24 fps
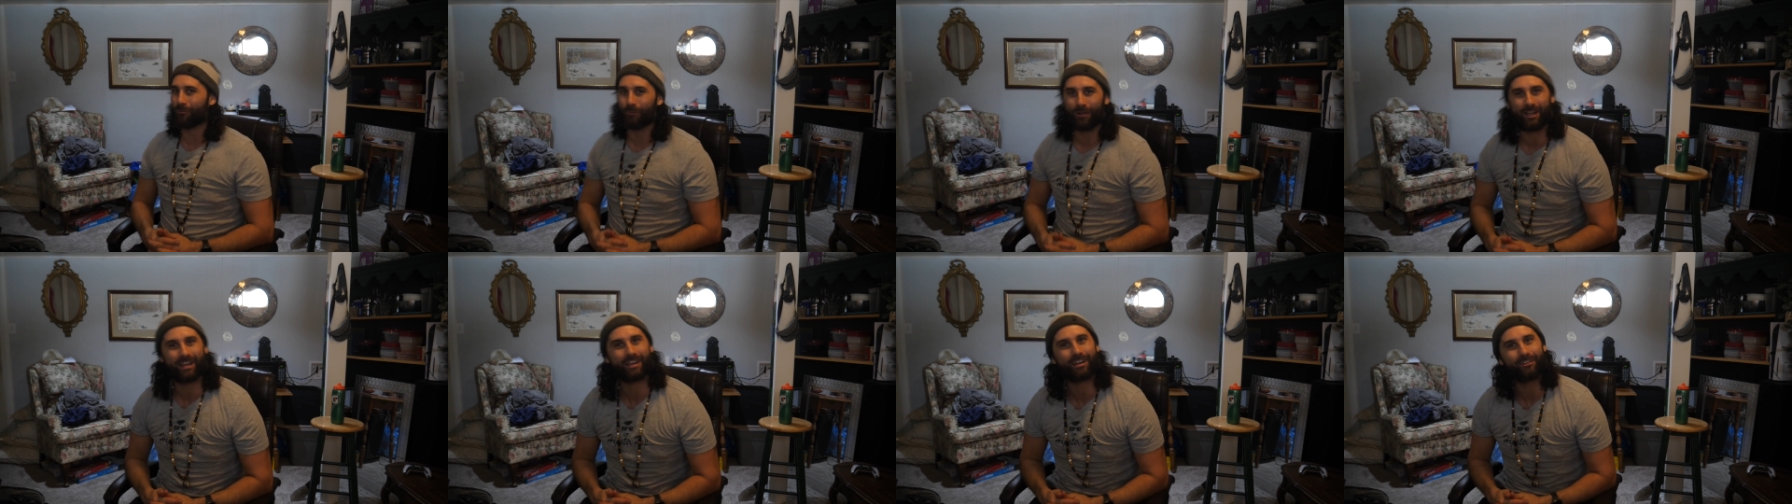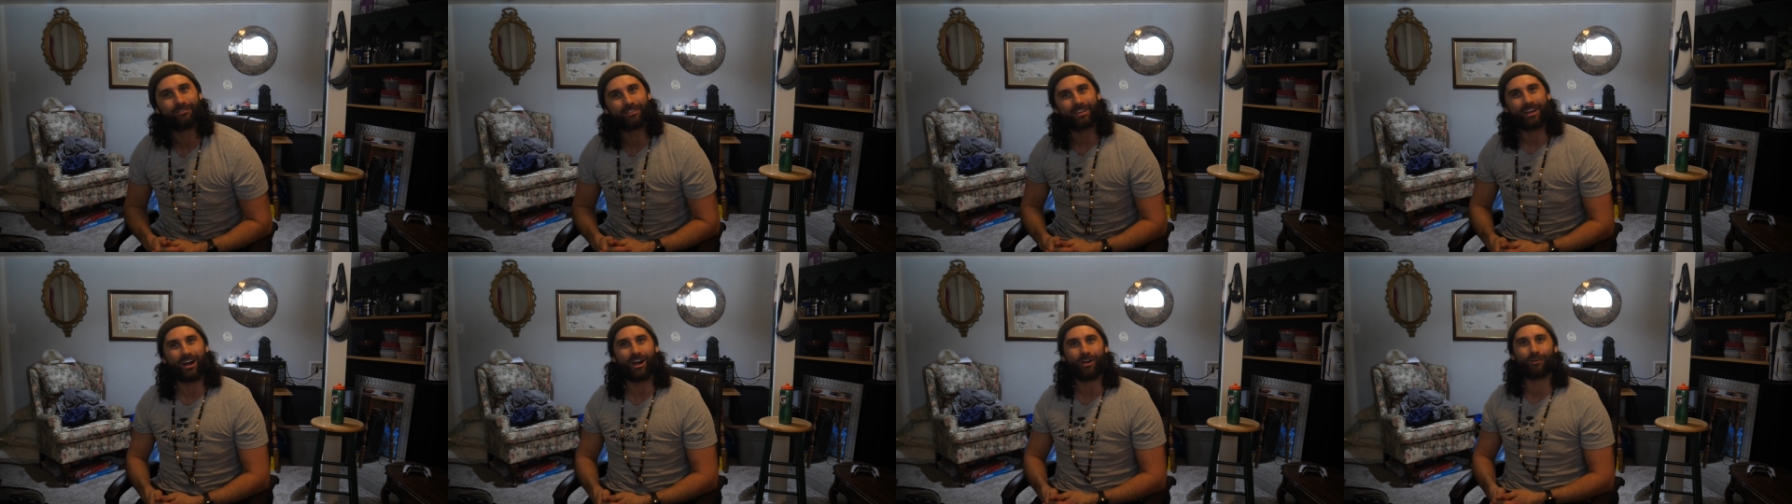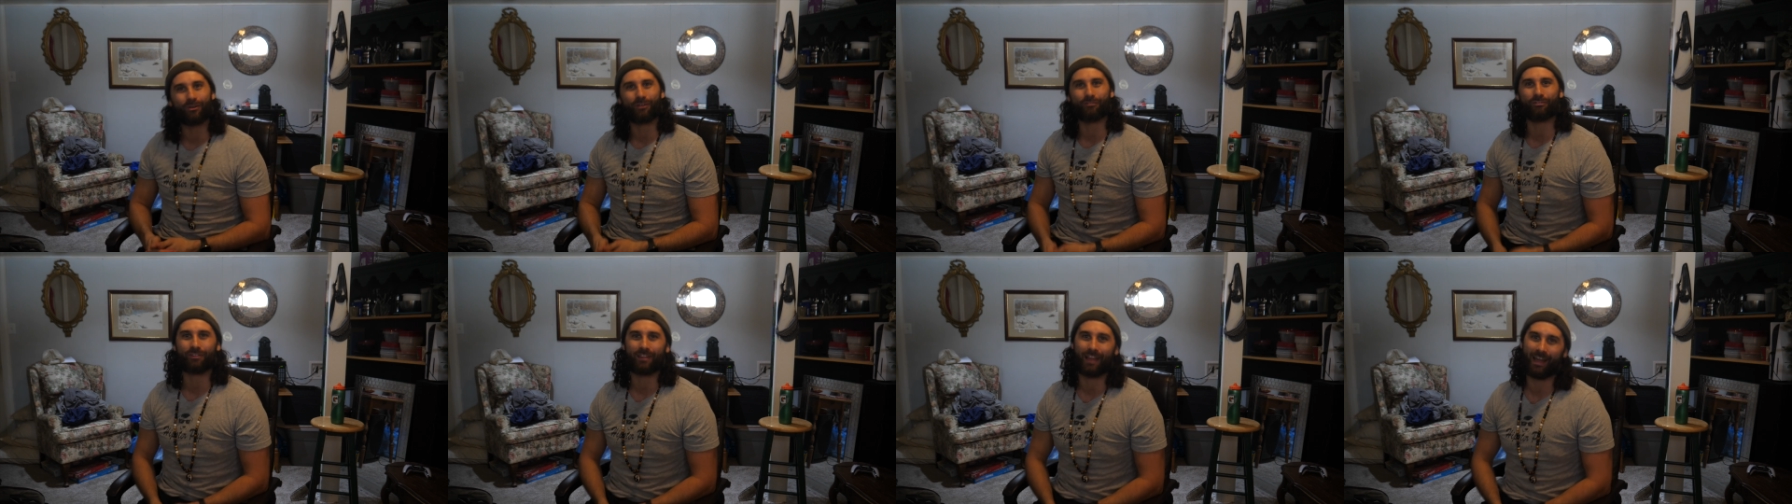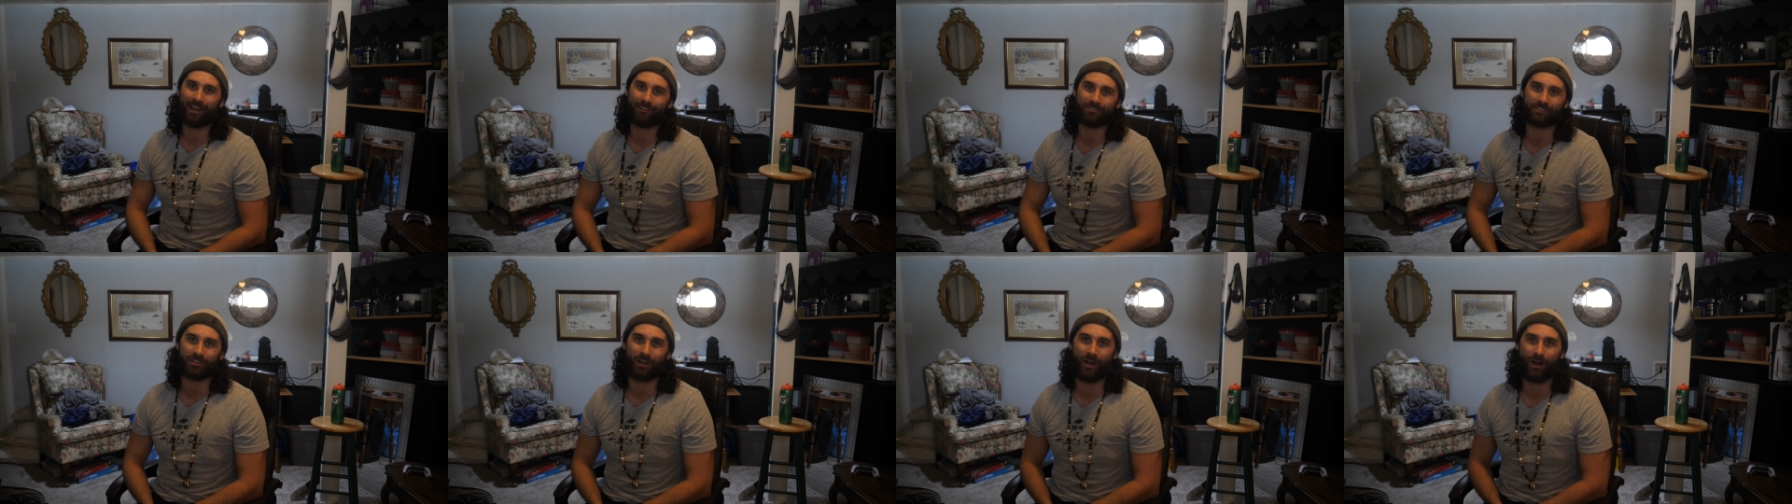week of the Hungry for
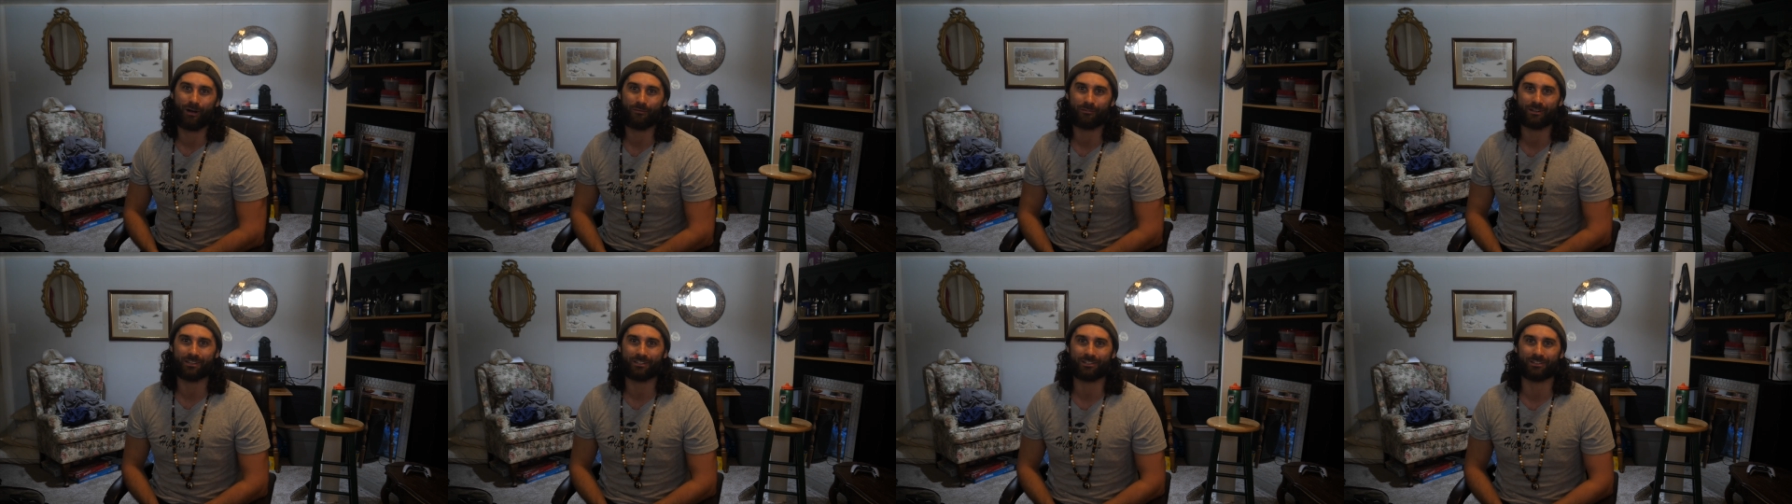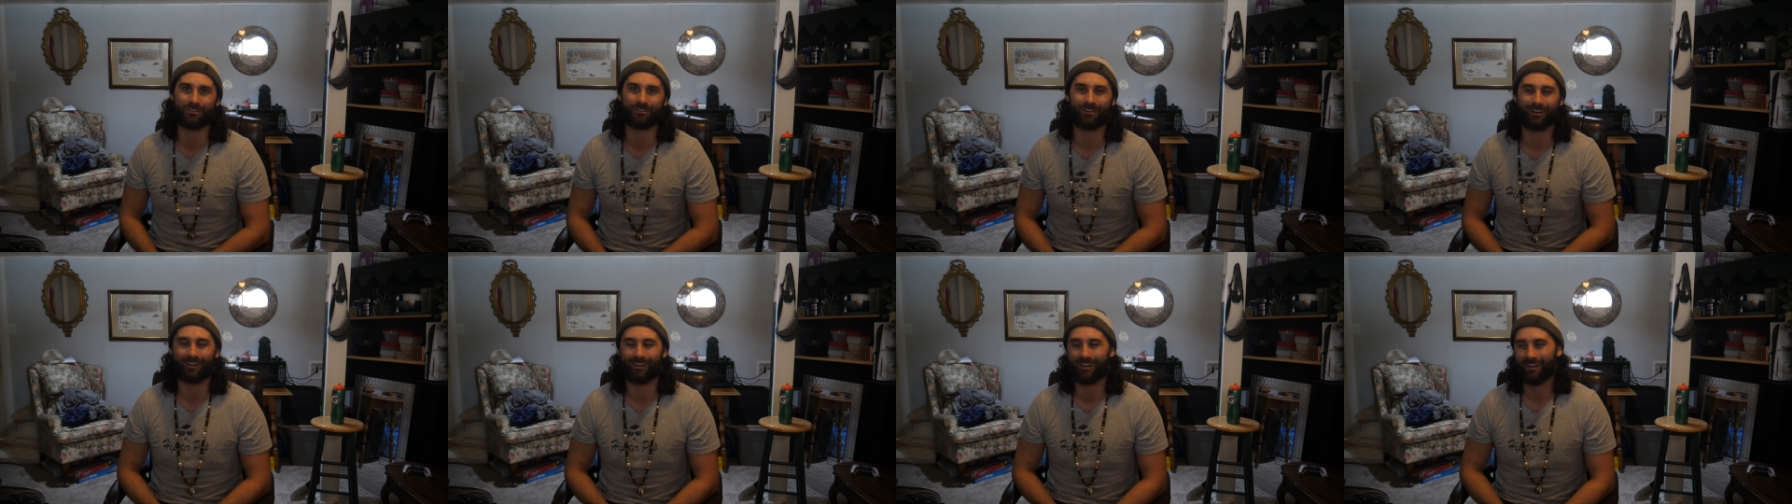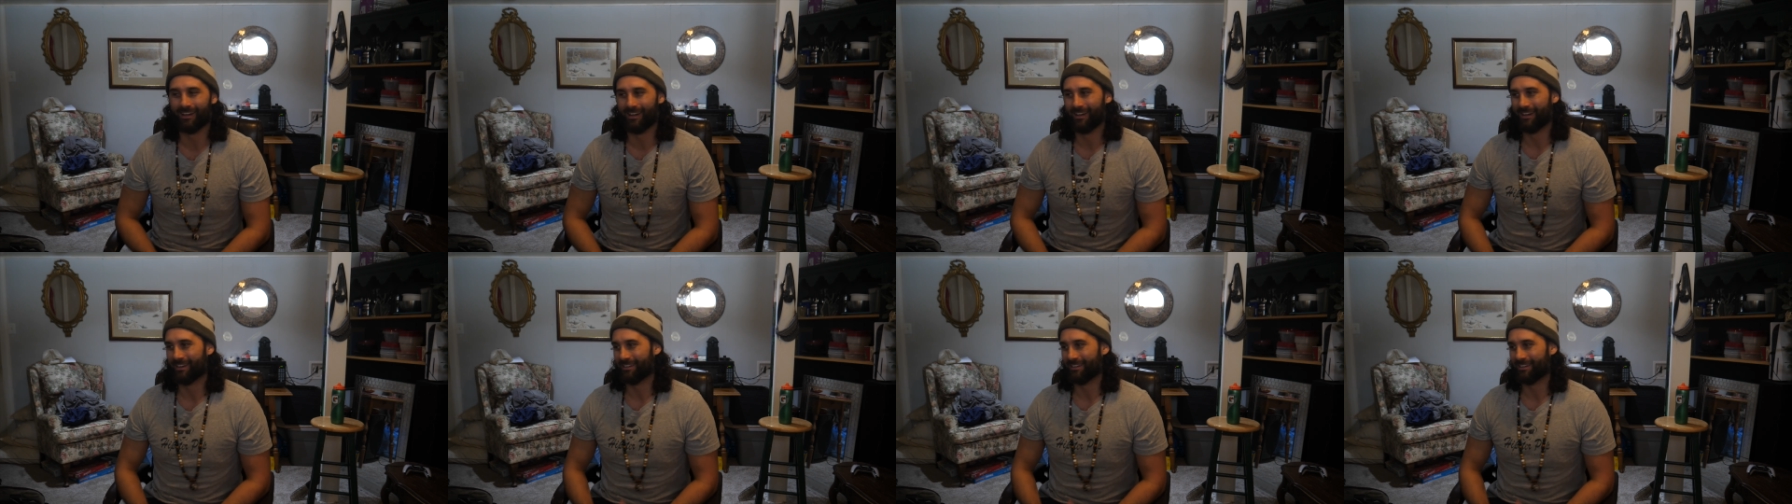Laughs comedy tour,